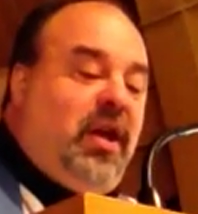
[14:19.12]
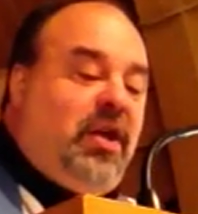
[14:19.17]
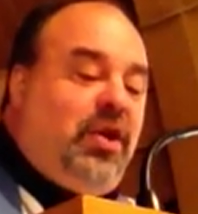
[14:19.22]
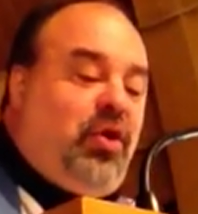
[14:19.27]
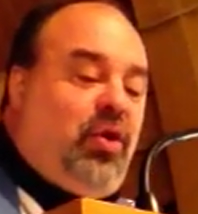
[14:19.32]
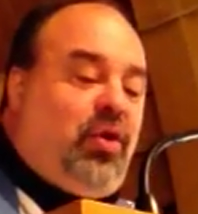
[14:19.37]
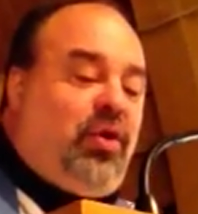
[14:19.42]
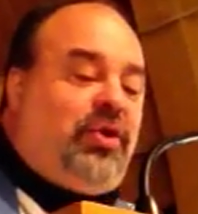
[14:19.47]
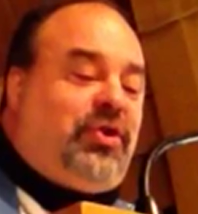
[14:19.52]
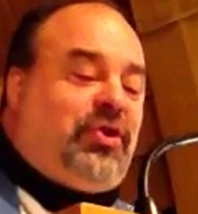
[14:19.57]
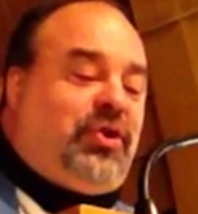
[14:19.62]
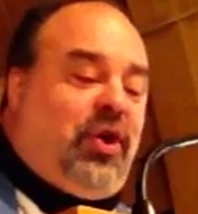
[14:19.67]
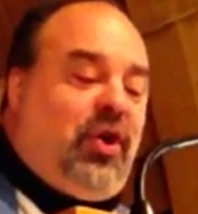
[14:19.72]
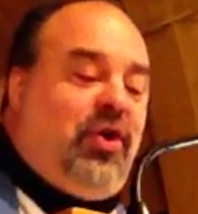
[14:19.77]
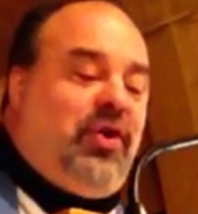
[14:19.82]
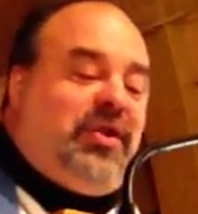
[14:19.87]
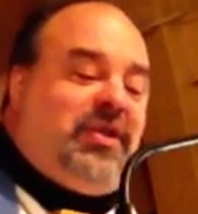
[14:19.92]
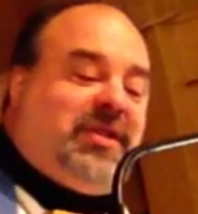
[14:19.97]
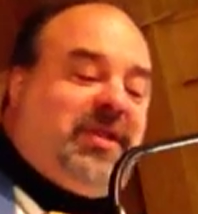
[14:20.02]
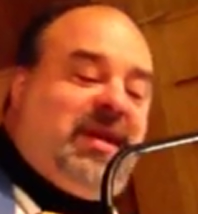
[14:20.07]
Your
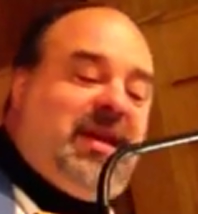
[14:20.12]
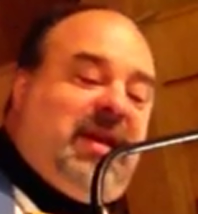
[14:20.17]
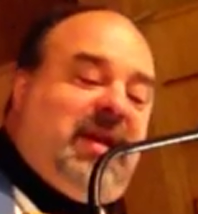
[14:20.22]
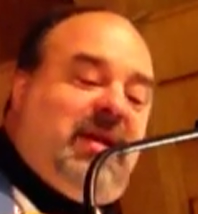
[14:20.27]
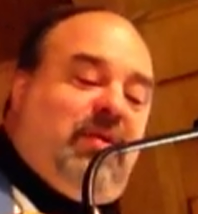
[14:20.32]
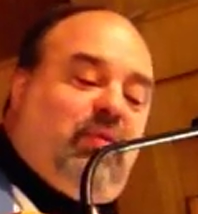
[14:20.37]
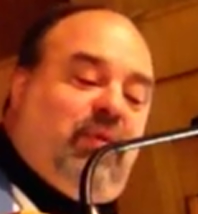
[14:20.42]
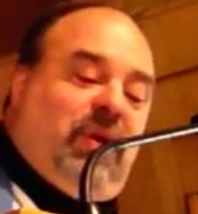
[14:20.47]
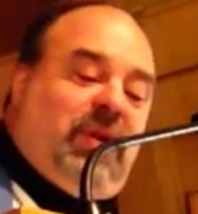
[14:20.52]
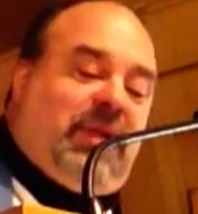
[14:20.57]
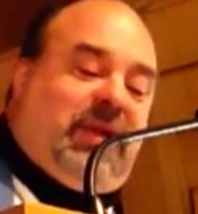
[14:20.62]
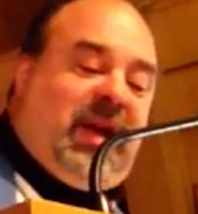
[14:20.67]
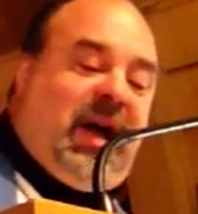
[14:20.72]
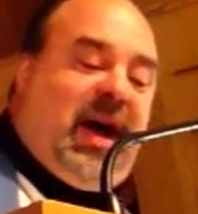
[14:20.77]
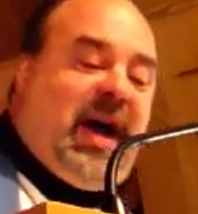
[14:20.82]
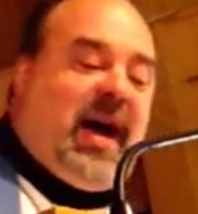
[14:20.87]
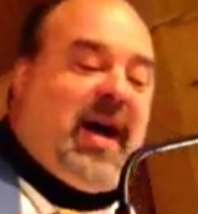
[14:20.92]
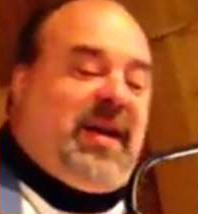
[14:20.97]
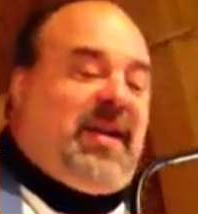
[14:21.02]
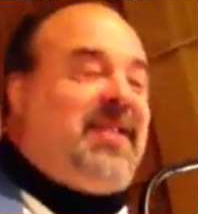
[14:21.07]
certainty with
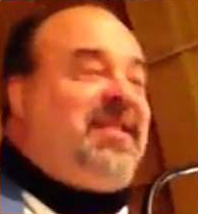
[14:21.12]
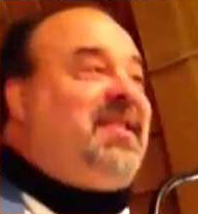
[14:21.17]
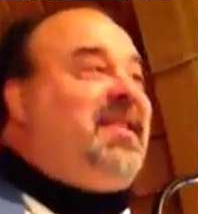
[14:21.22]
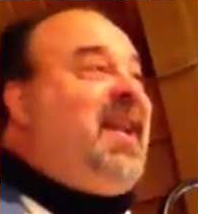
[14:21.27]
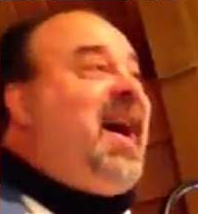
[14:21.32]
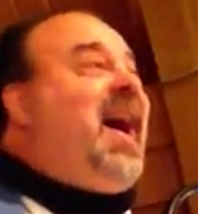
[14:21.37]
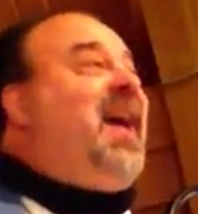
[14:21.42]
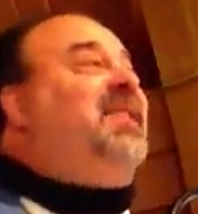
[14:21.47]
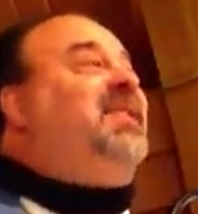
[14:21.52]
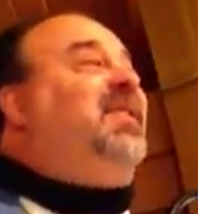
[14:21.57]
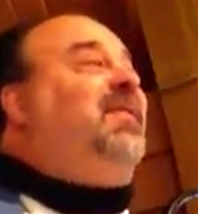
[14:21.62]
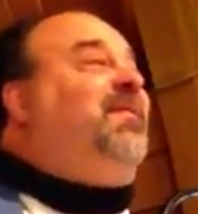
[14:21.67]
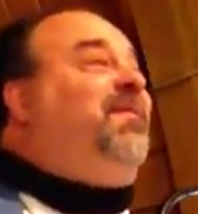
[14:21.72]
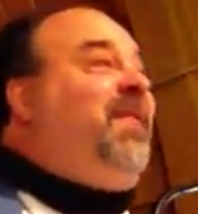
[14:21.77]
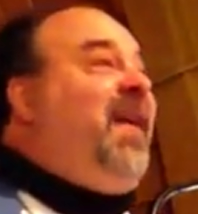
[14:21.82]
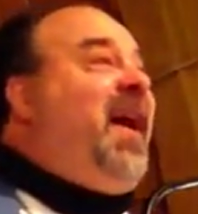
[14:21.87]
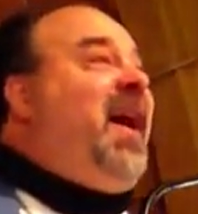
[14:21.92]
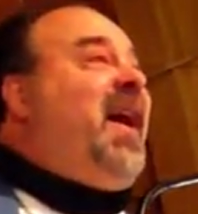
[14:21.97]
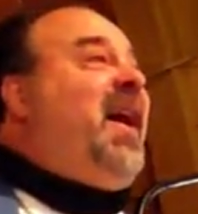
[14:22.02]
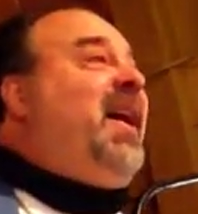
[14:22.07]
God is not
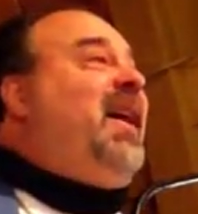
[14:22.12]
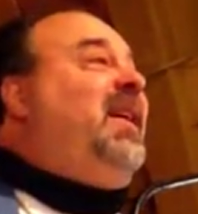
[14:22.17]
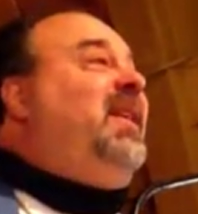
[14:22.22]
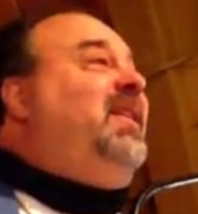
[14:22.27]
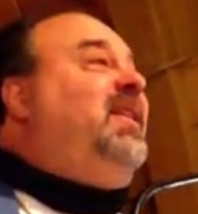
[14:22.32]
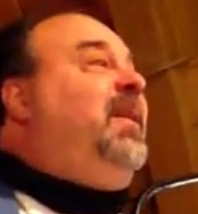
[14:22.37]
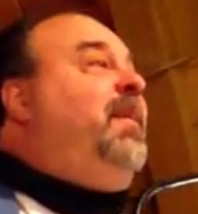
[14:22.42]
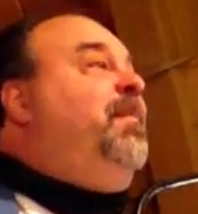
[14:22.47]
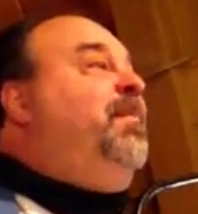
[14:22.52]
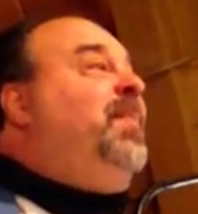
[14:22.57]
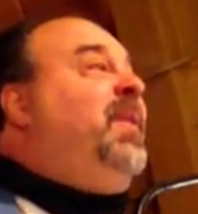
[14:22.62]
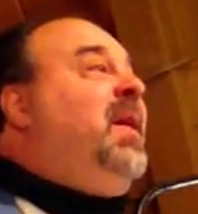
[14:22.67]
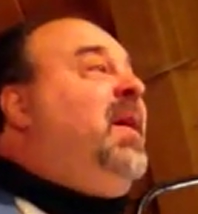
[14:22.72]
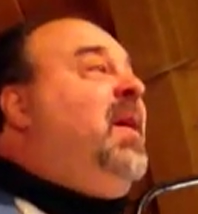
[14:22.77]
defined